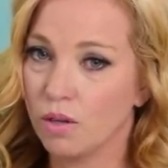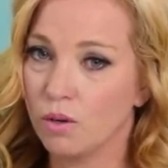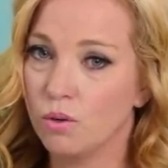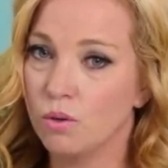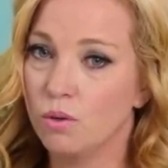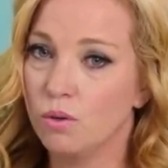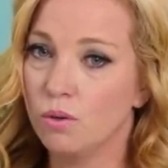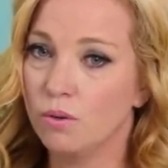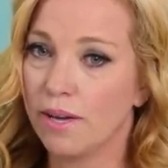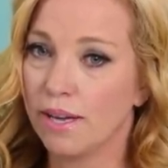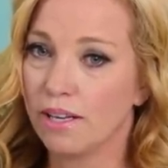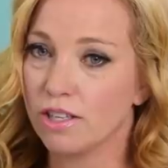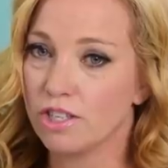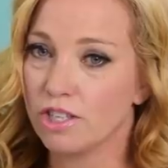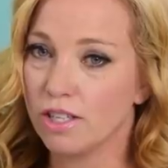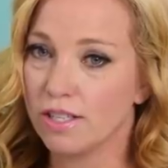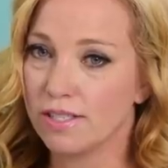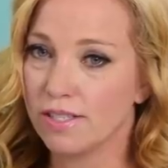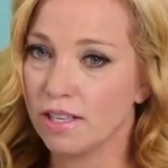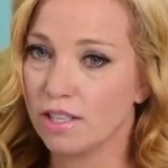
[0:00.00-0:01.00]
Ooh,
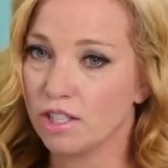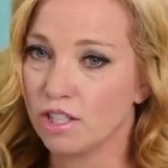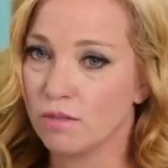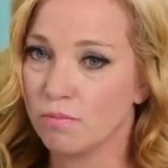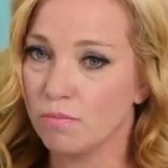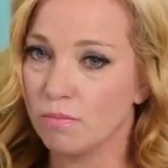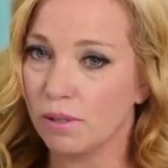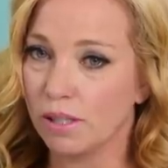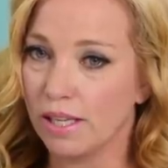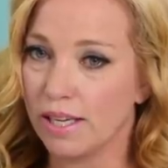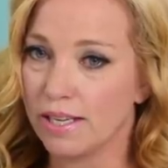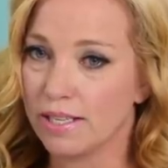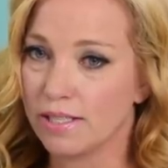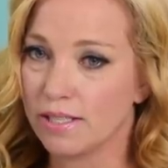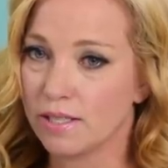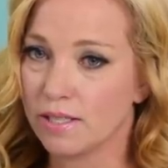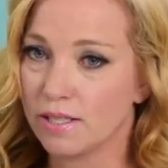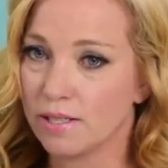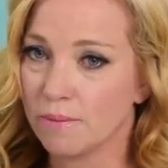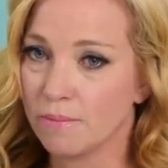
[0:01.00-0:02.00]
Angela said she
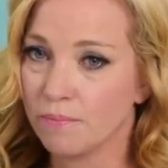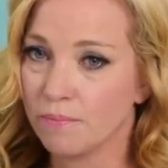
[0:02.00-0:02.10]
Bliss.